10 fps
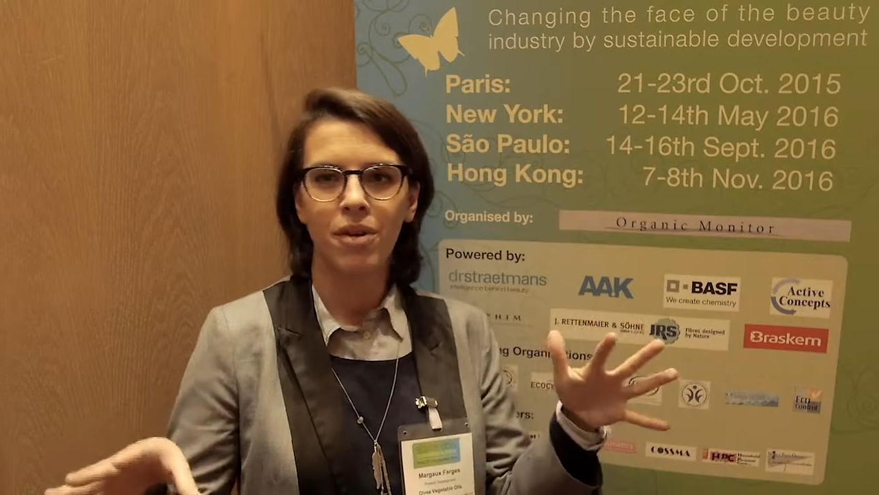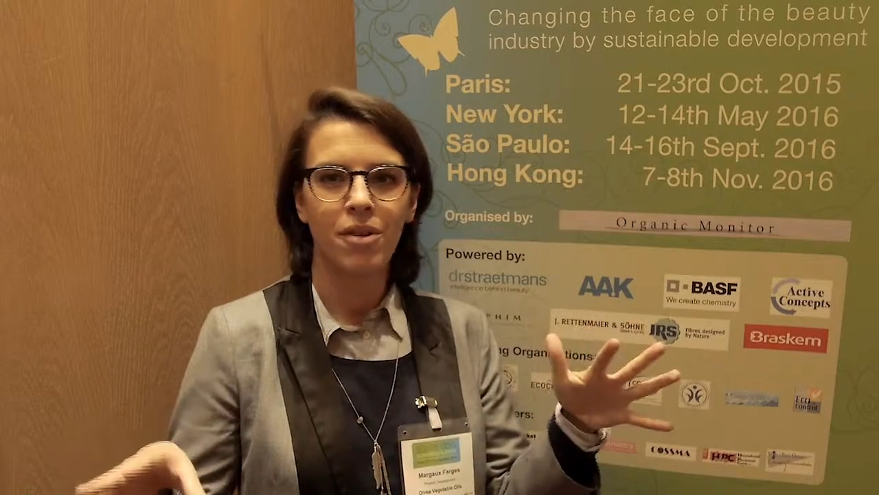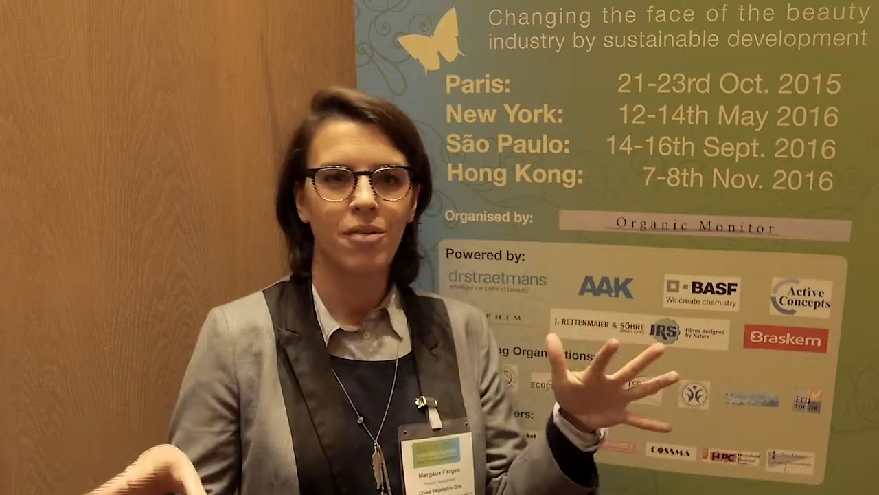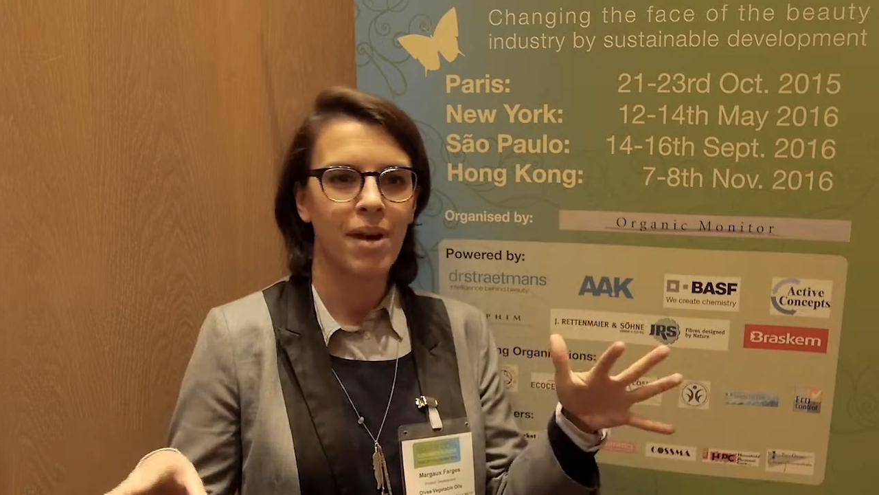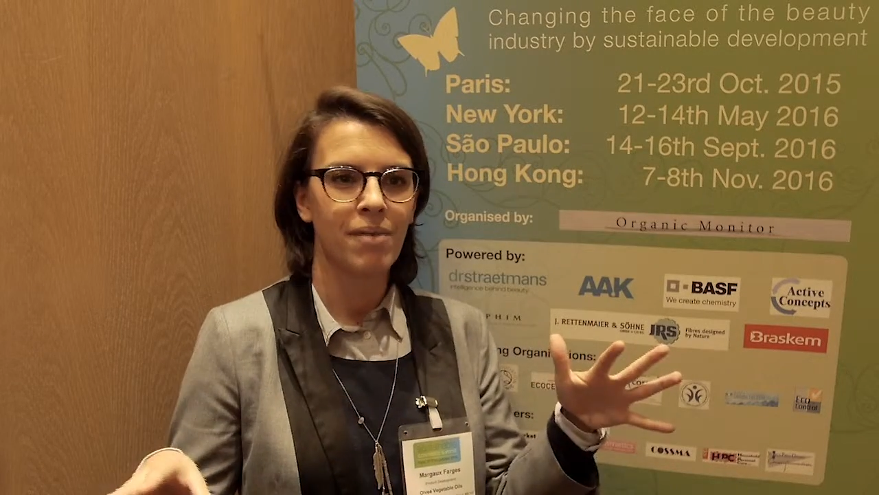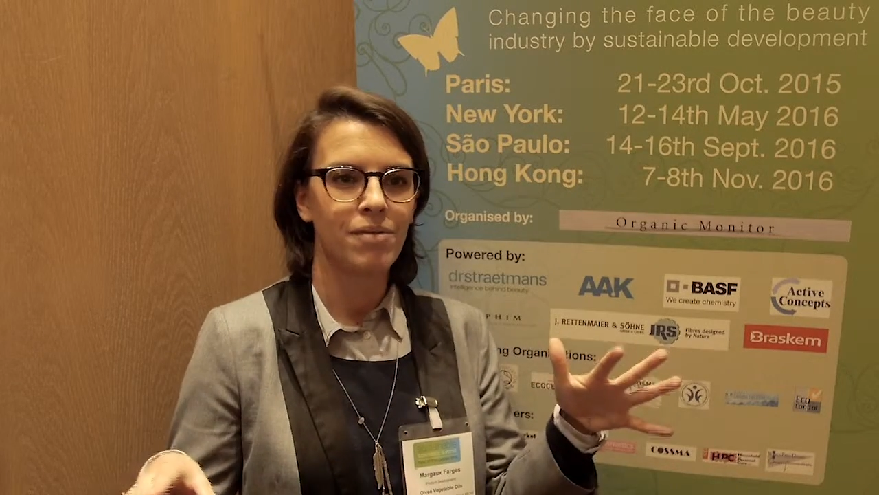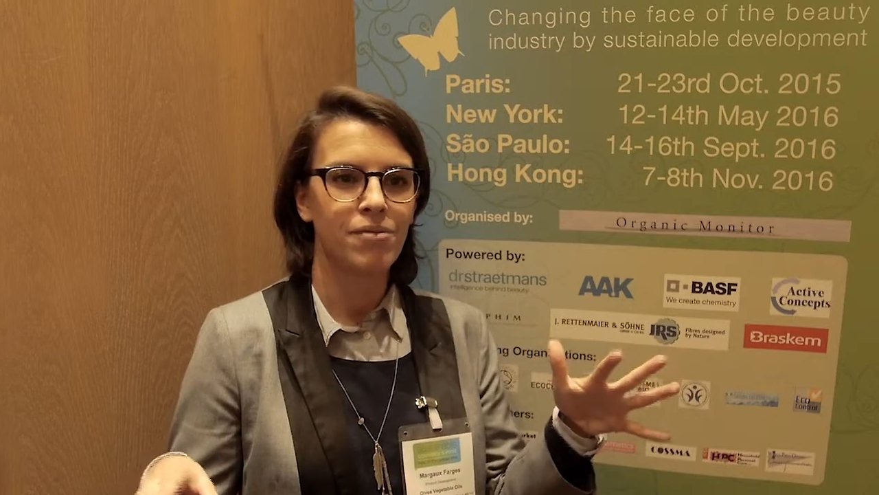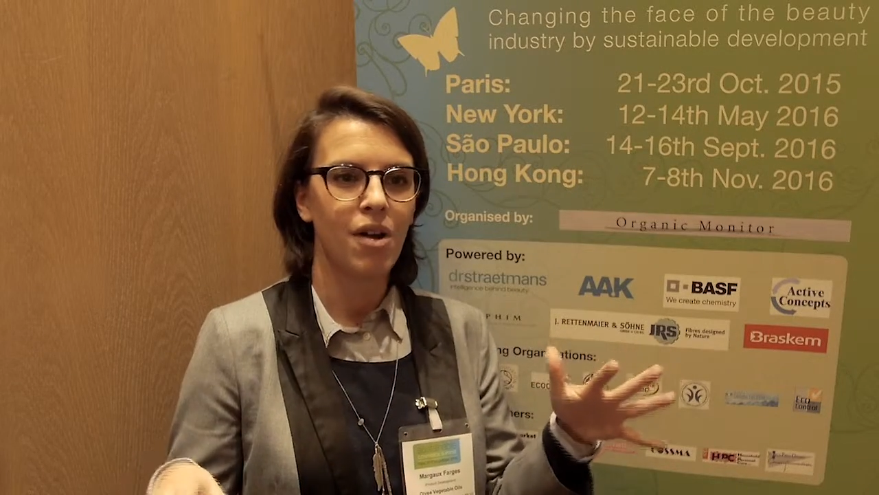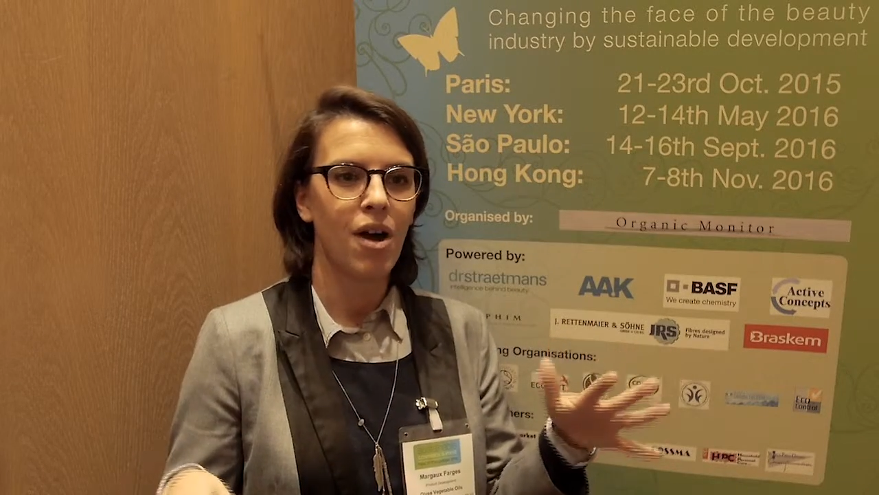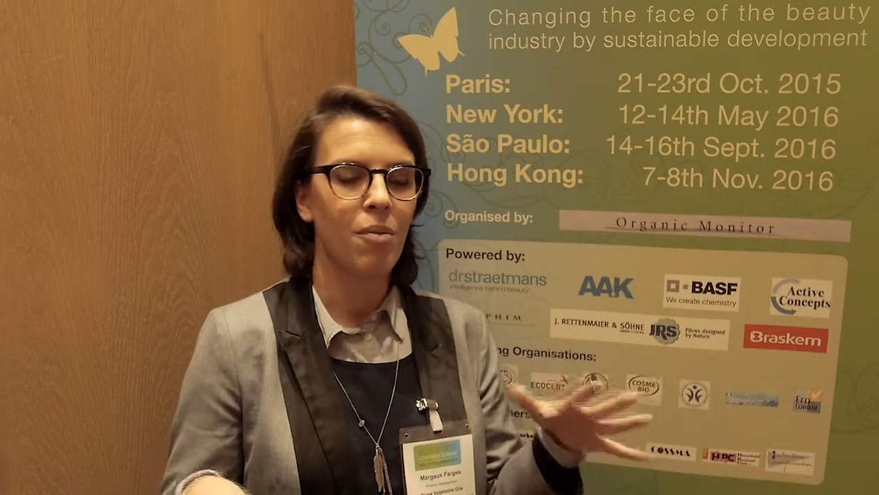around
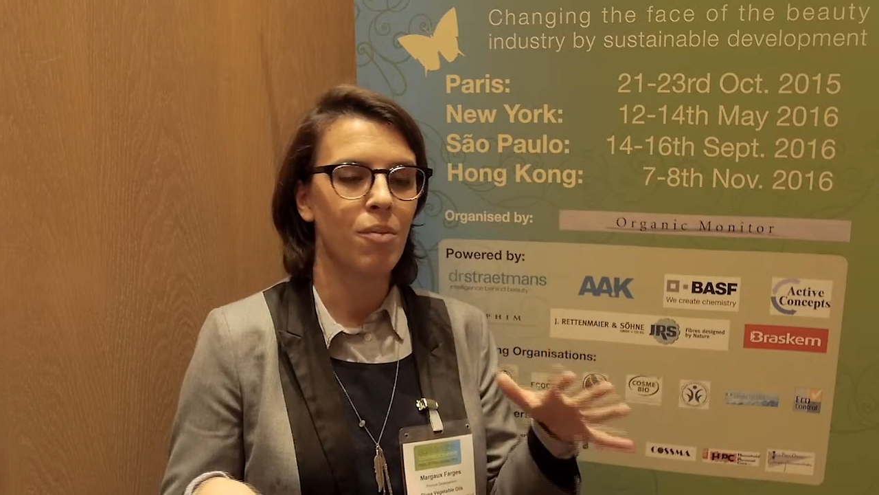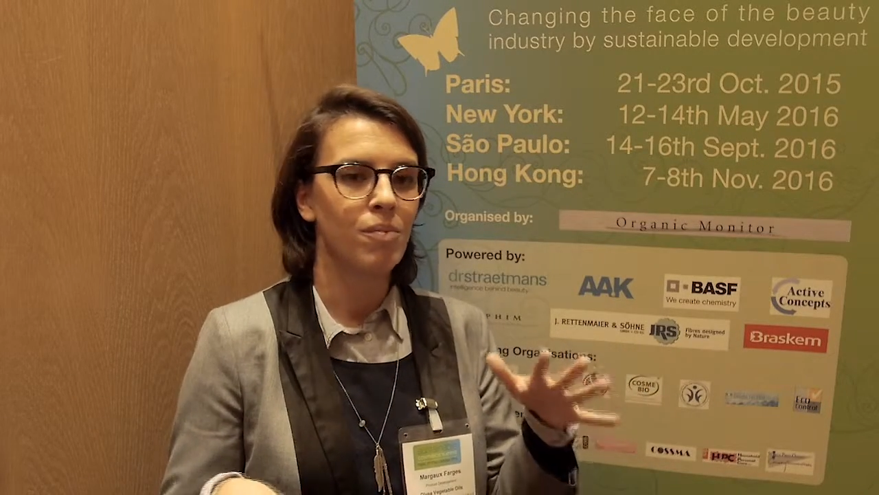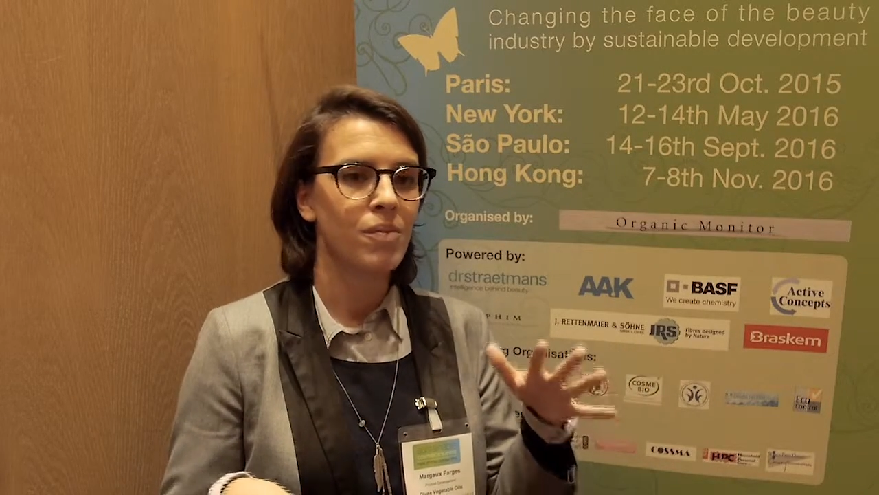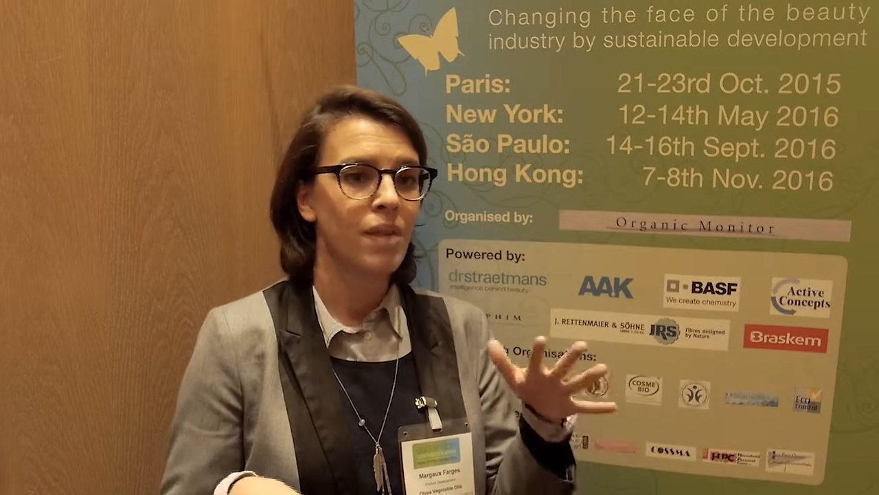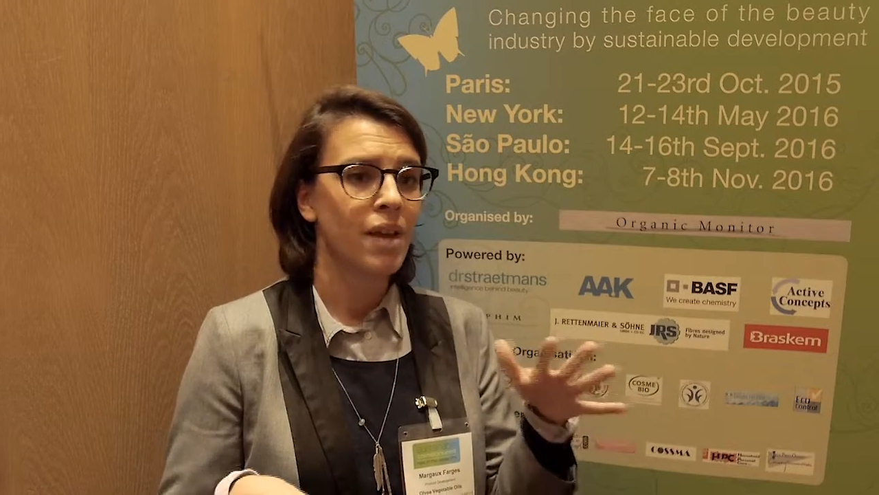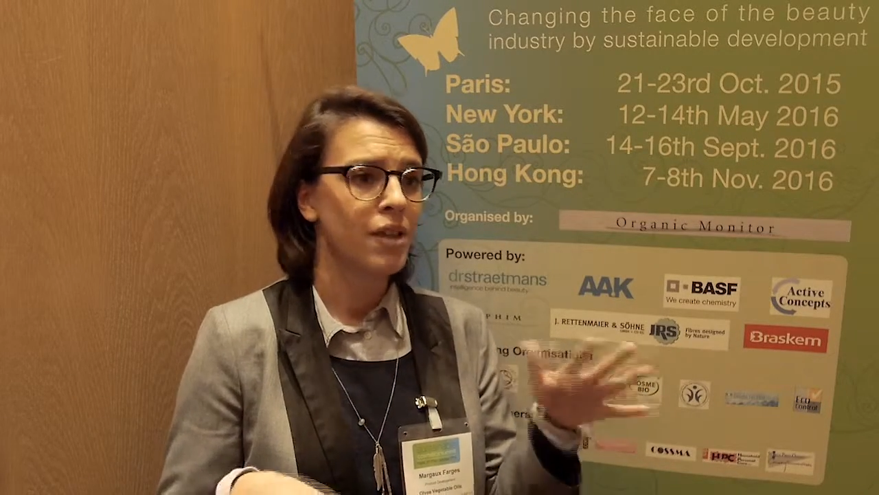from